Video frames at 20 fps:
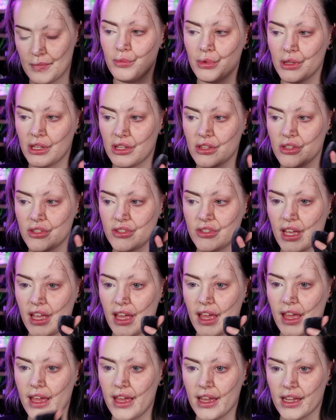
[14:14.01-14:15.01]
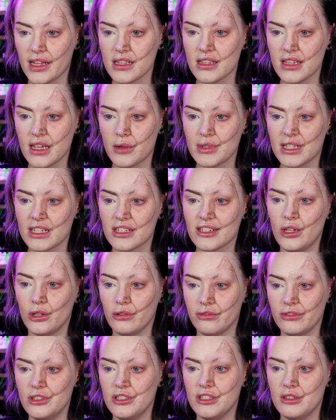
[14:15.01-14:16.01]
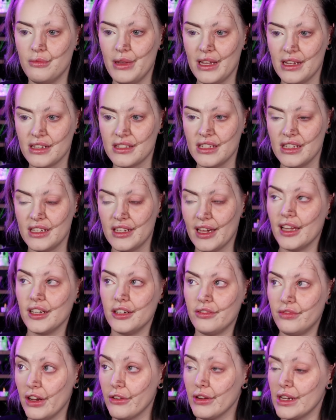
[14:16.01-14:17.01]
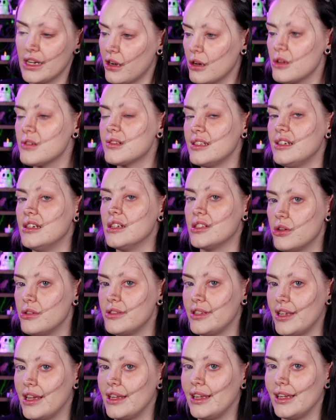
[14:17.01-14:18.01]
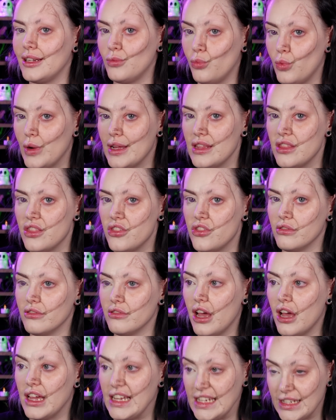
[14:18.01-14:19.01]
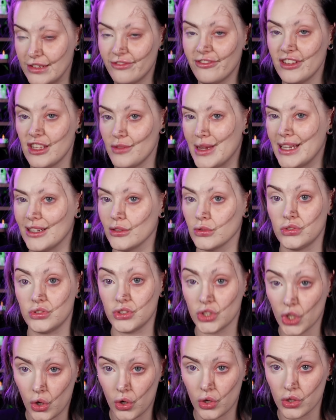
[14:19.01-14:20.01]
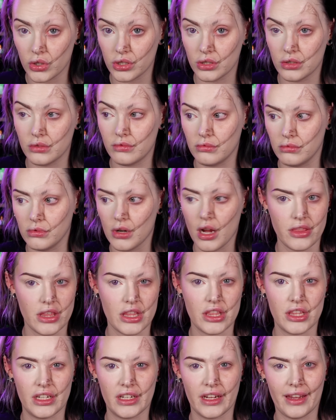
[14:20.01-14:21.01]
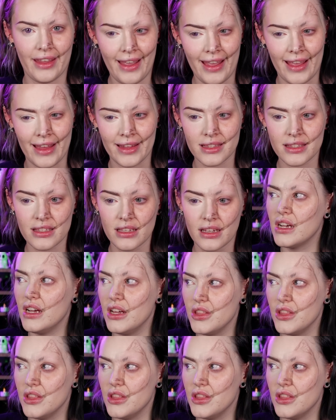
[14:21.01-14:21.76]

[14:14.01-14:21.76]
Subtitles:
Because Hecate was actually often depicted and very closely associated with a female dog rather than a cat.